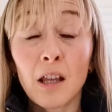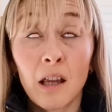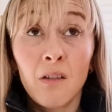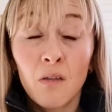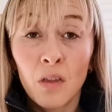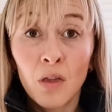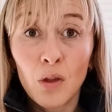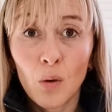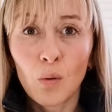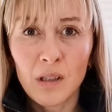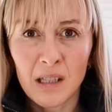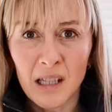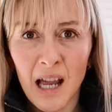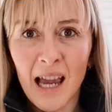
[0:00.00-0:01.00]
even
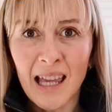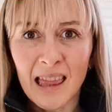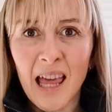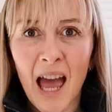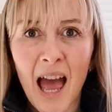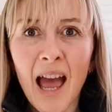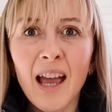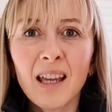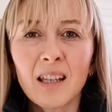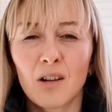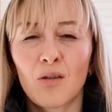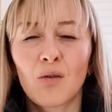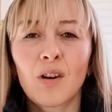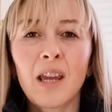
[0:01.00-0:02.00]
thoughts like that
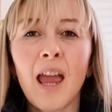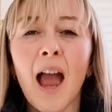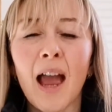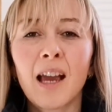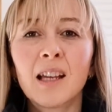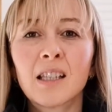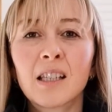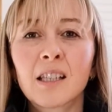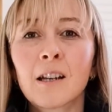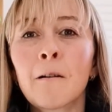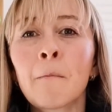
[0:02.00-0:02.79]
creates